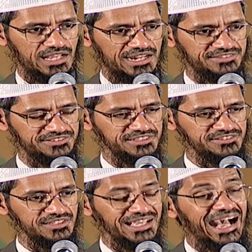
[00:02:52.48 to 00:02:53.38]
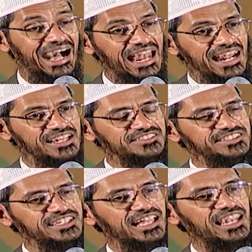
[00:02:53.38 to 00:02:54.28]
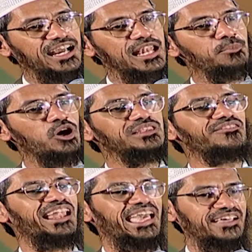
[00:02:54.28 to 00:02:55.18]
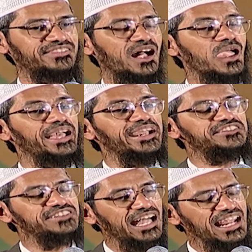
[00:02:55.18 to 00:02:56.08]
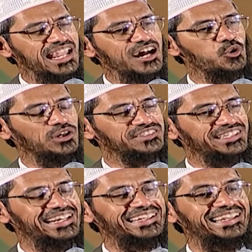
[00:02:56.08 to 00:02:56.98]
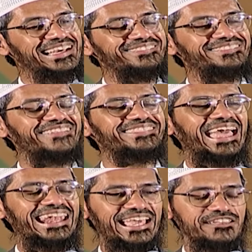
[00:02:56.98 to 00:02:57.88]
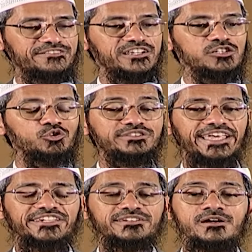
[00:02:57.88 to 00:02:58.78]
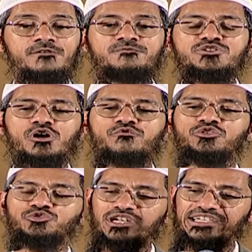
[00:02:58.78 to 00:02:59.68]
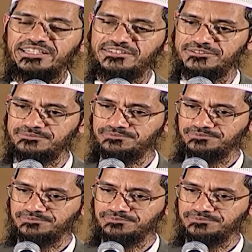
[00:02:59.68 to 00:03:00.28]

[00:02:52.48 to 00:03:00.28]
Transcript: Allah says, "Allazi khalaqal mauta wal hayata." It's Allah who has created death and life to test which of you is good in deeds.